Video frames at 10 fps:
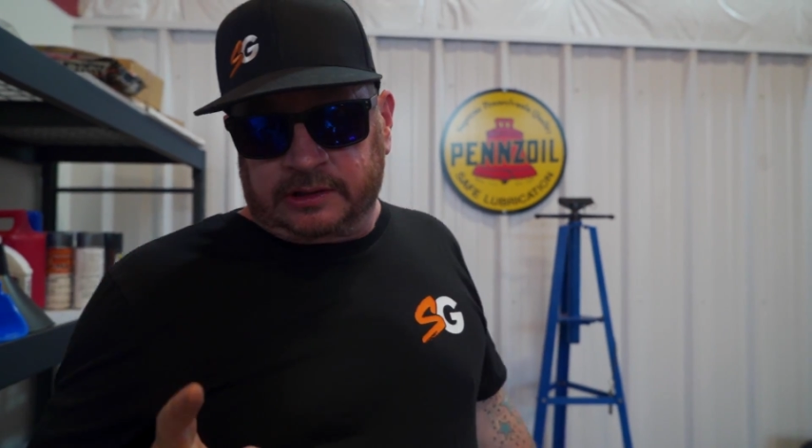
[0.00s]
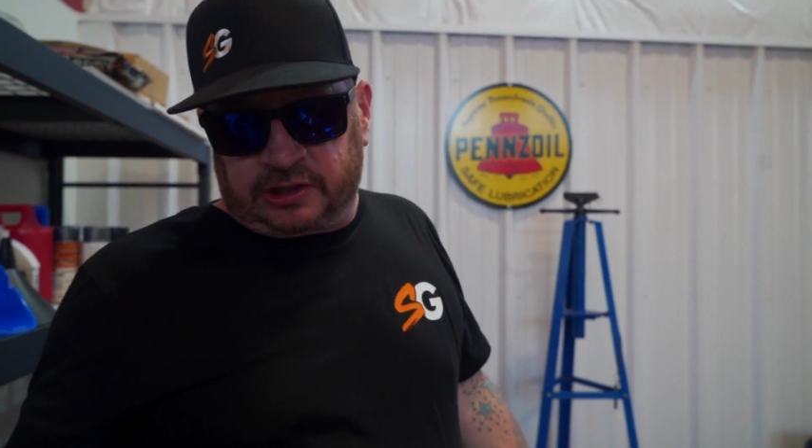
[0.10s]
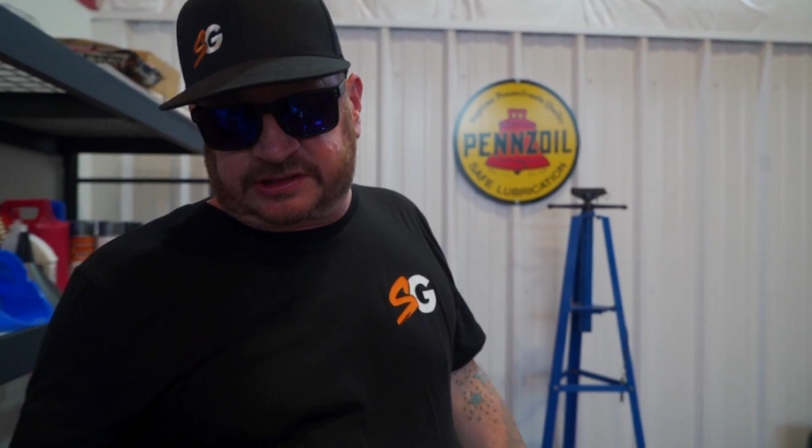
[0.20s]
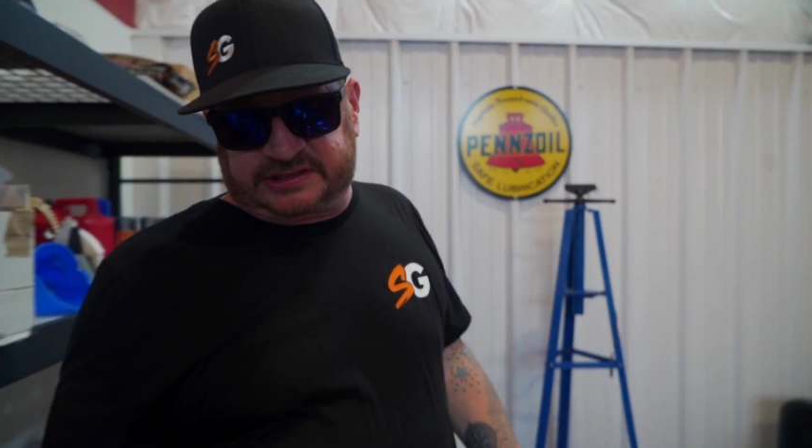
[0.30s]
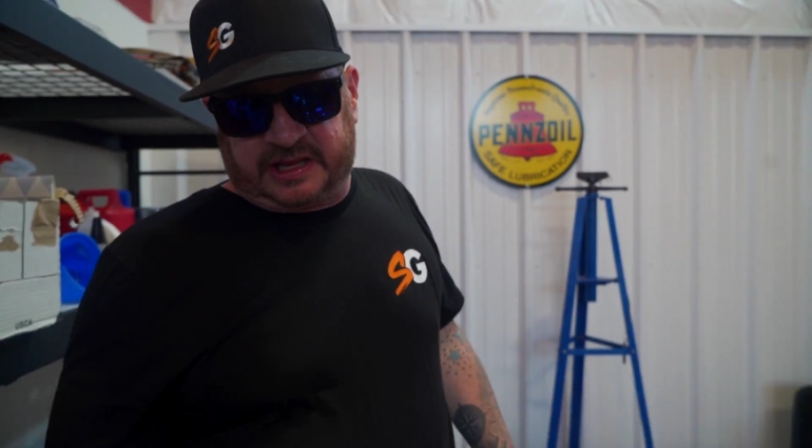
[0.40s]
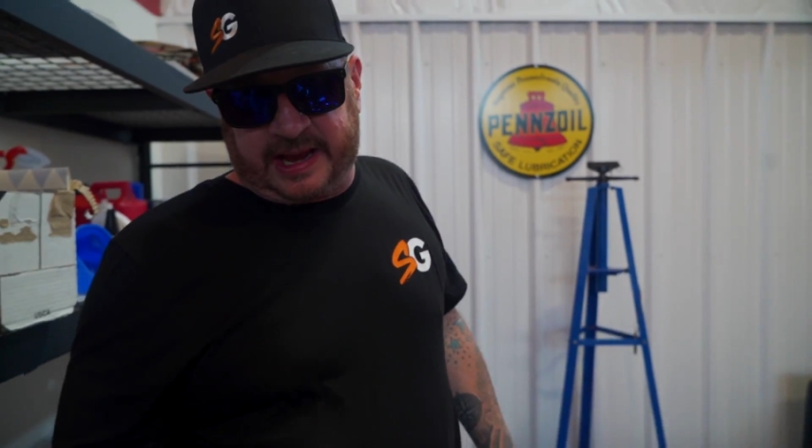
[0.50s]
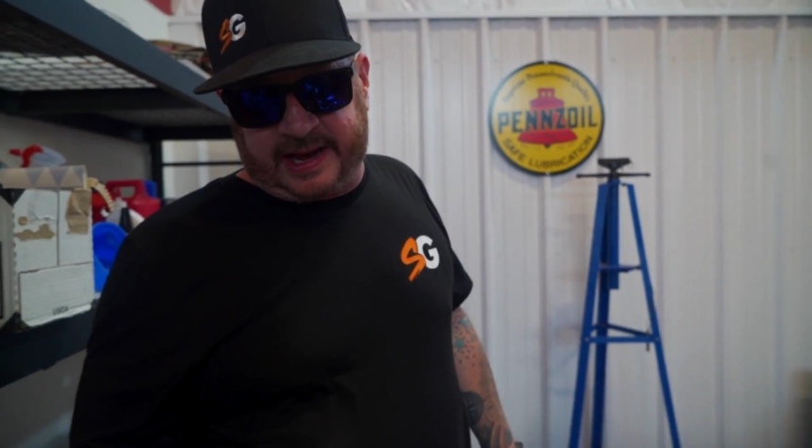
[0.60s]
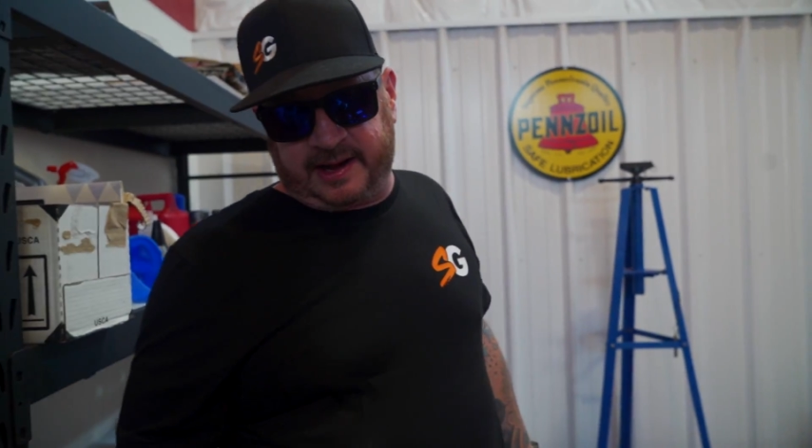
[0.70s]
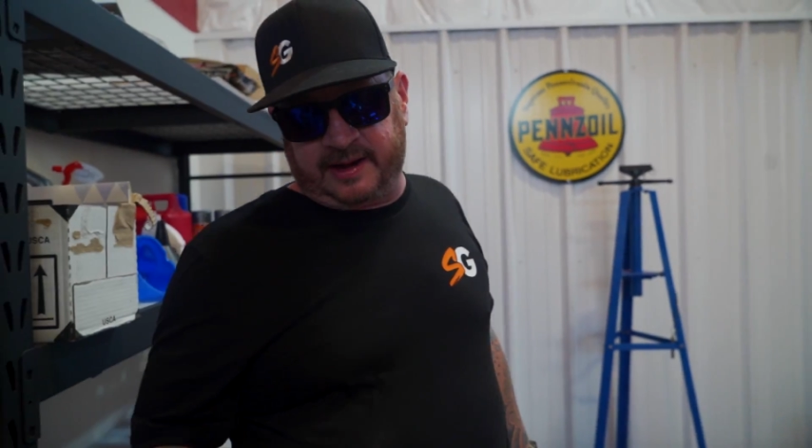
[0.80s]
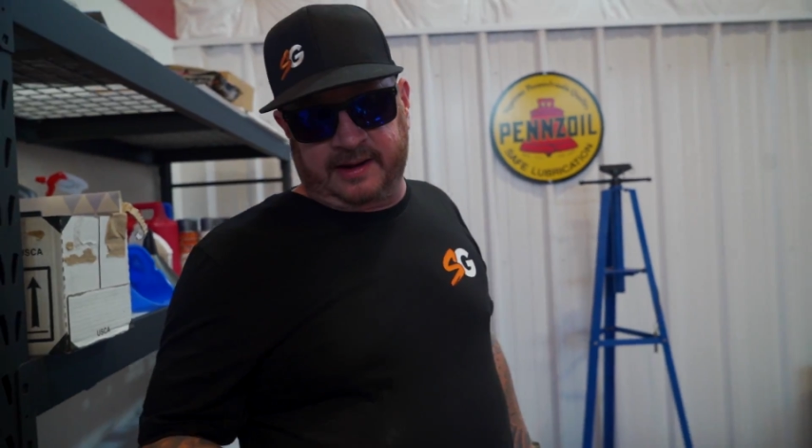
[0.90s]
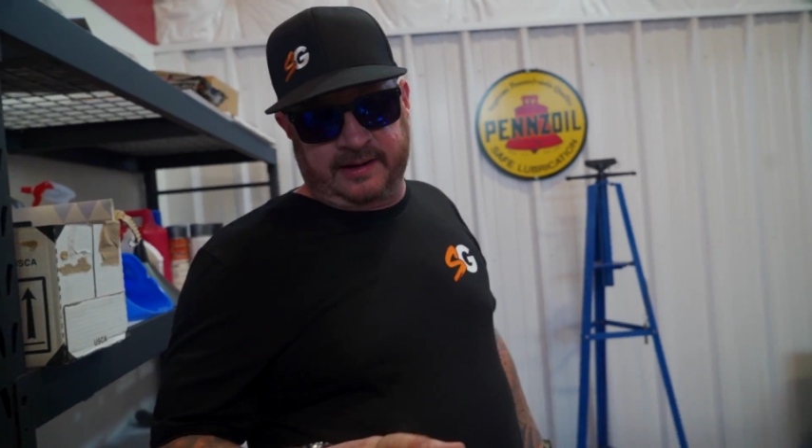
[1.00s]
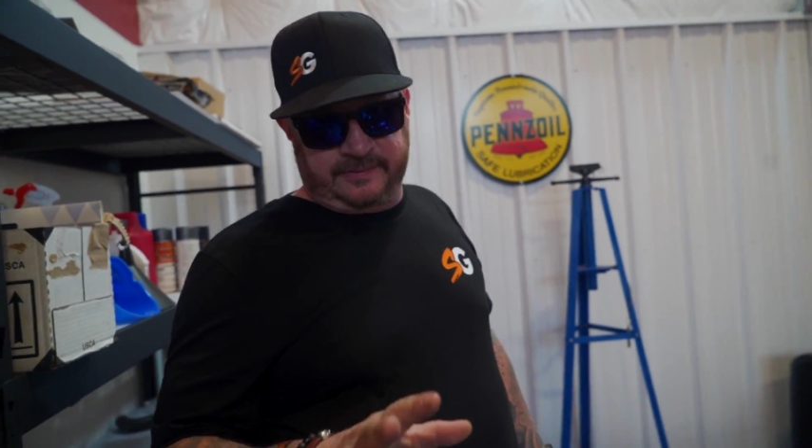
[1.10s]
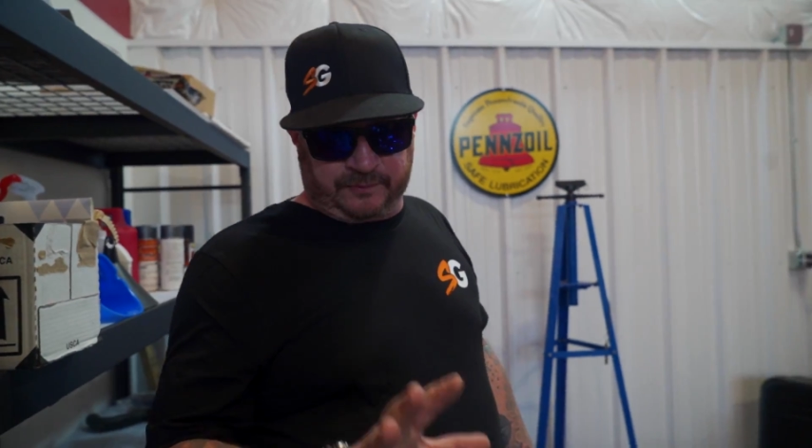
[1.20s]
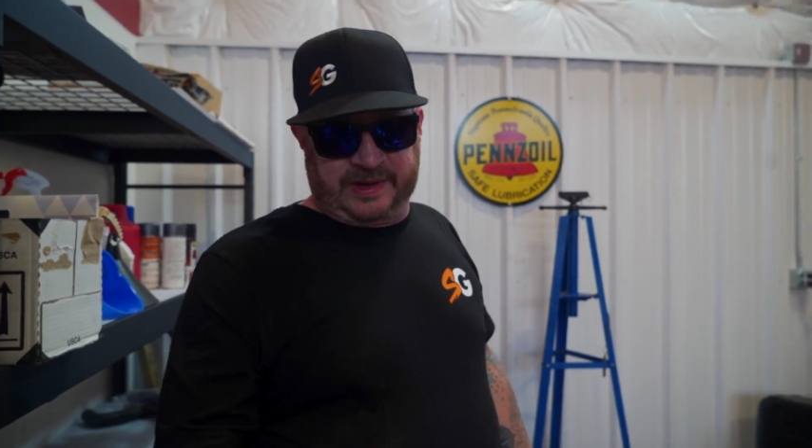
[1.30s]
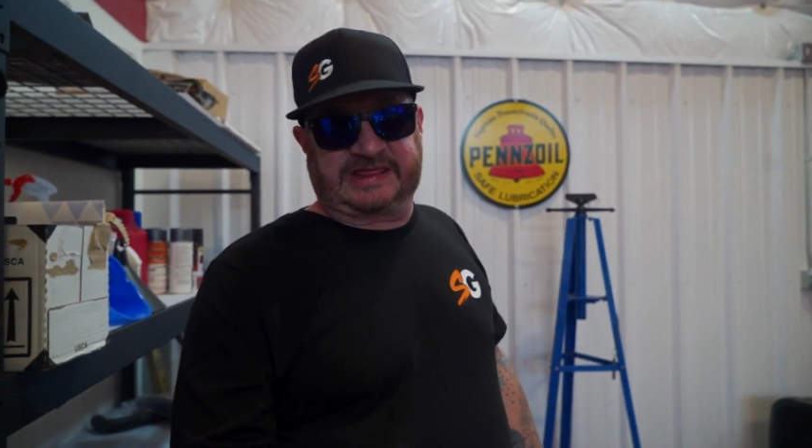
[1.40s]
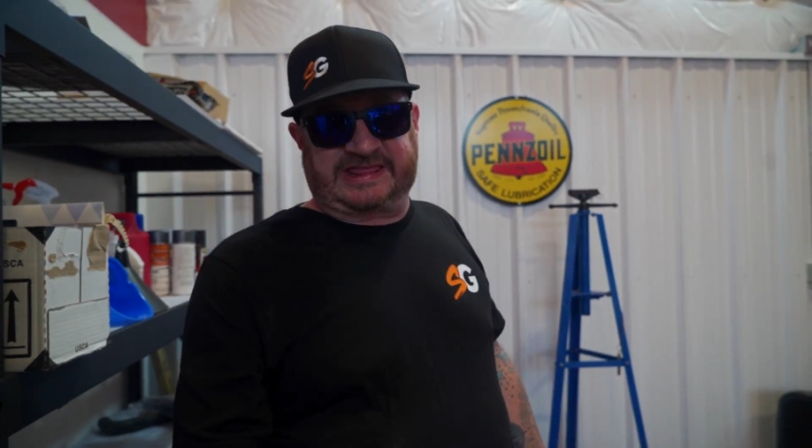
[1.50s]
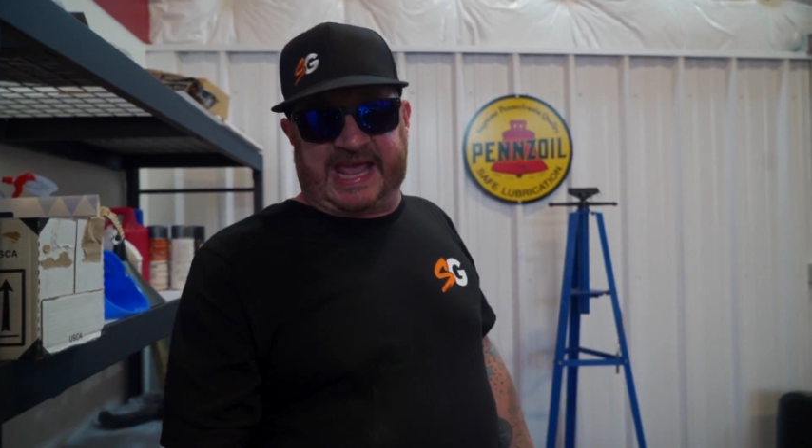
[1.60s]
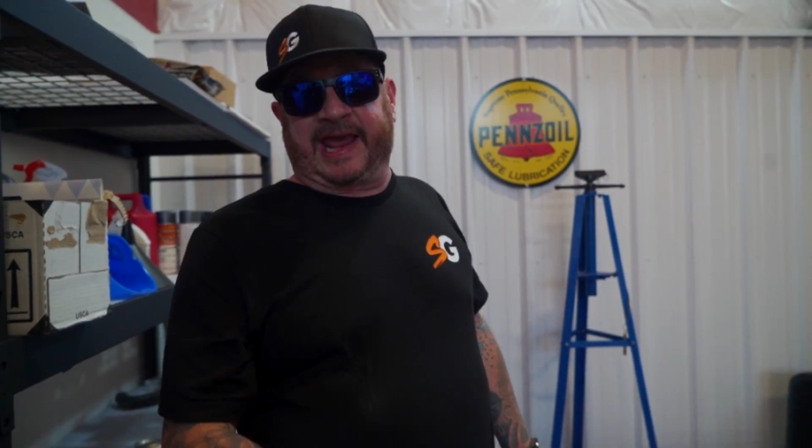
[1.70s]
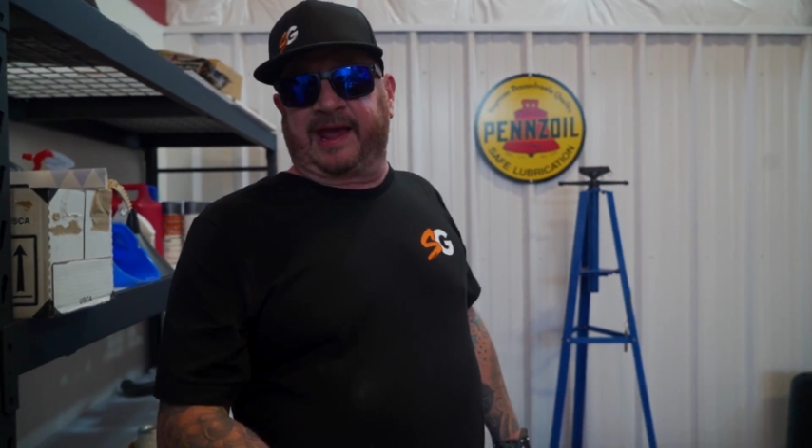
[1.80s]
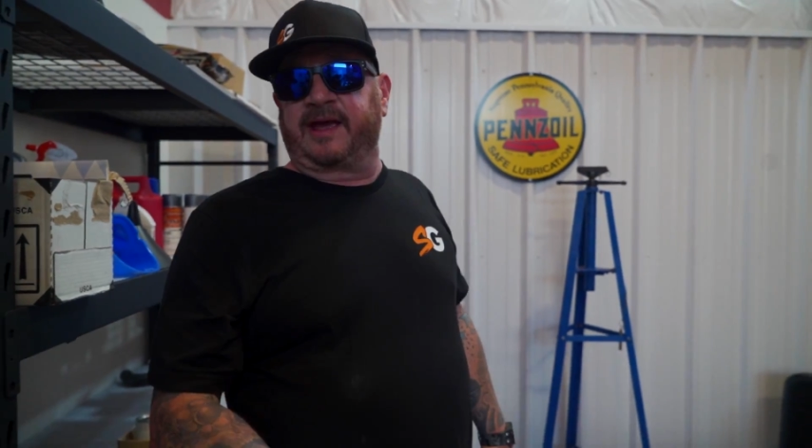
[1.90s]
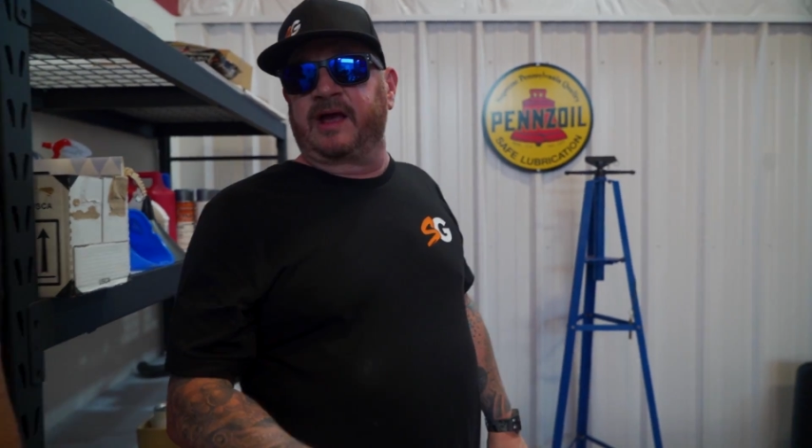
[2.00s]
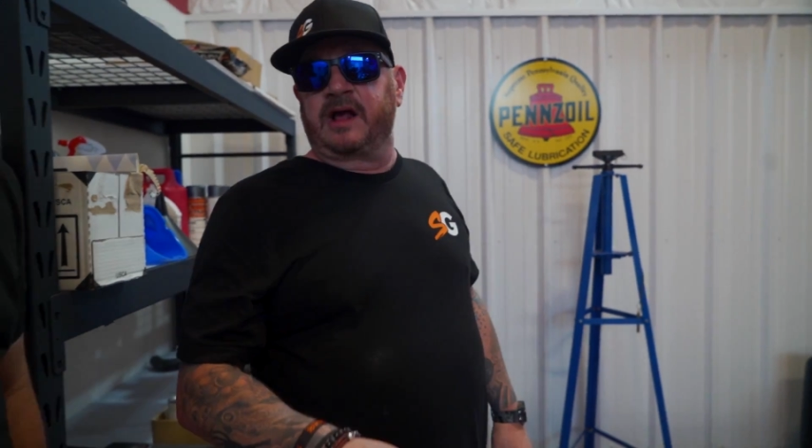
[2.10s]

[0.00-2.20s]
Looks like we think